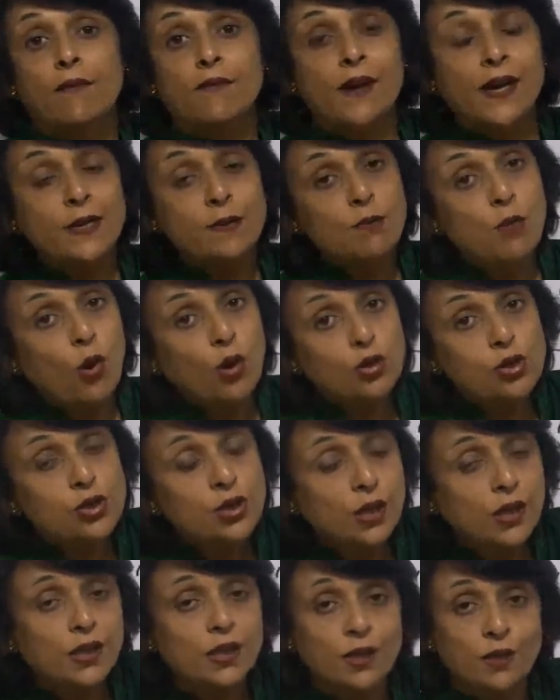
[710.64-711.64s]
One more
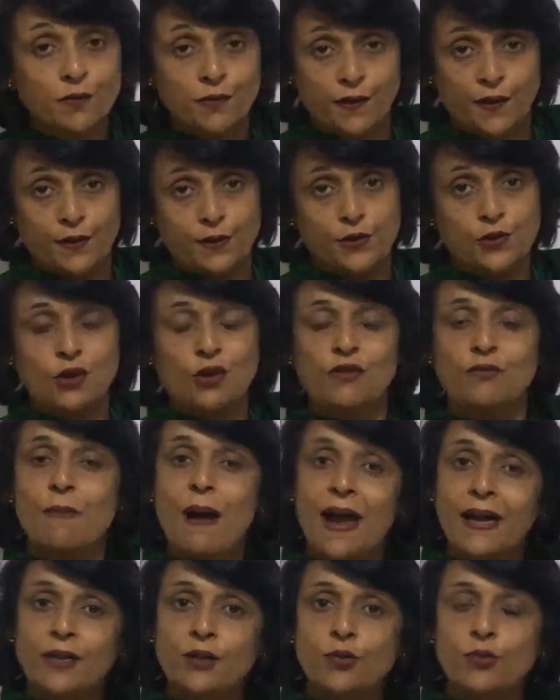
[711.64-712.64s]
significance of
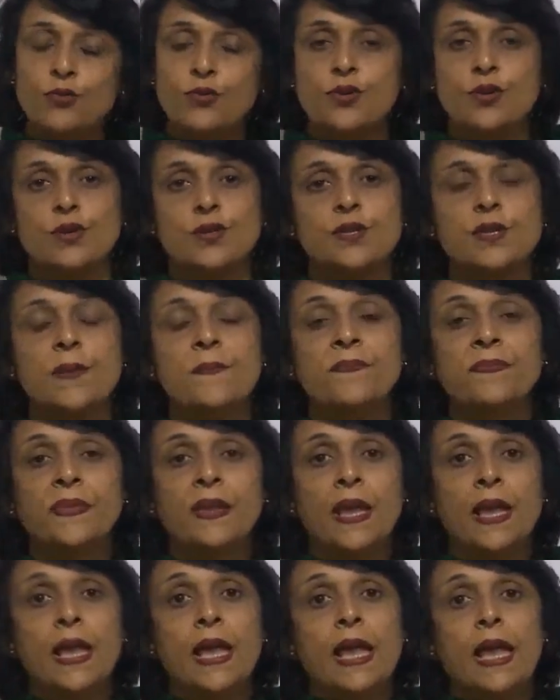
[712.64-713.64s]
mitosis.
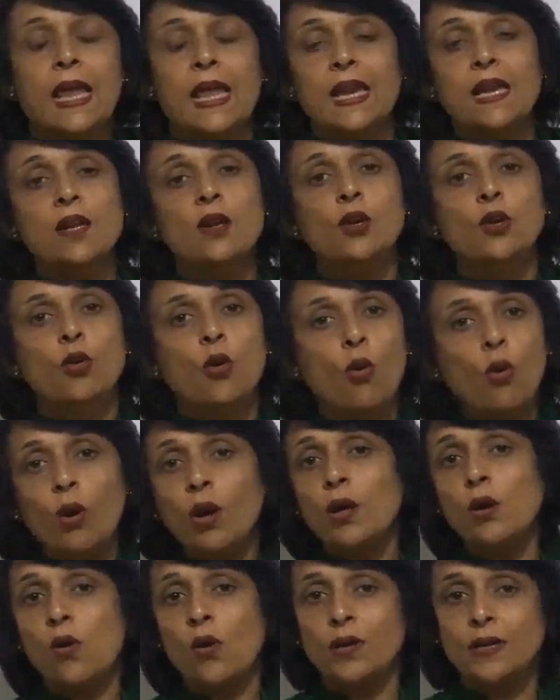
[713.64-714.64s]
In
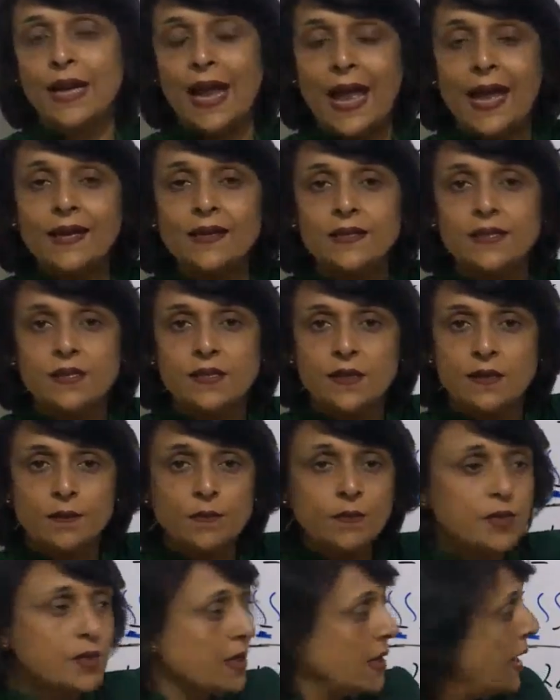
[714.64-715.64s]
lower
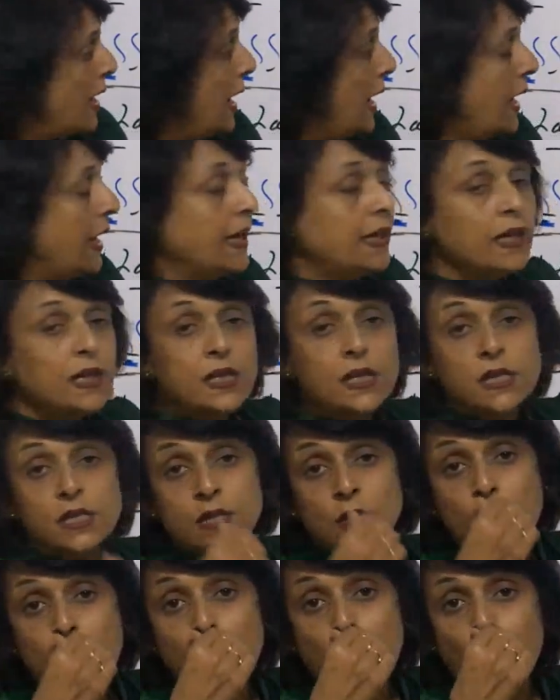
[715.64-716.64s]
organisms, it
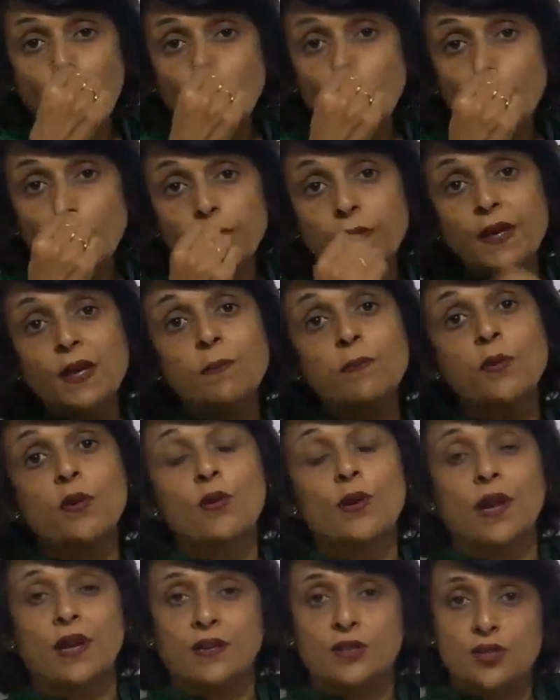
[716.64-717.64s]
is the mode of
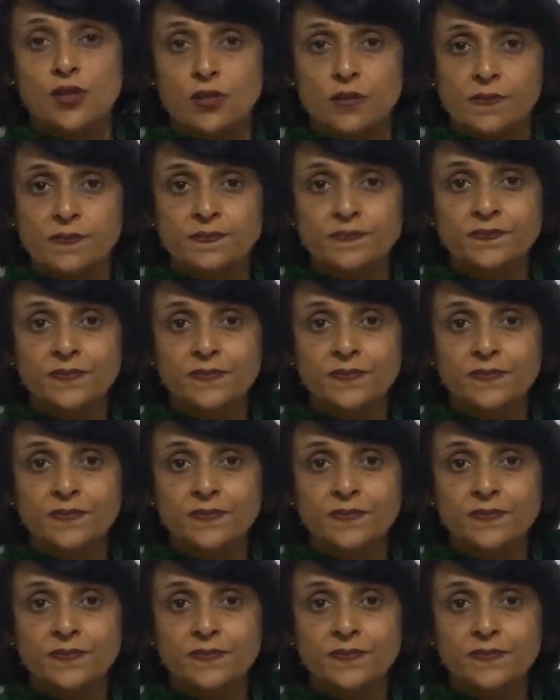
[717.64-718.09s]
reproduction.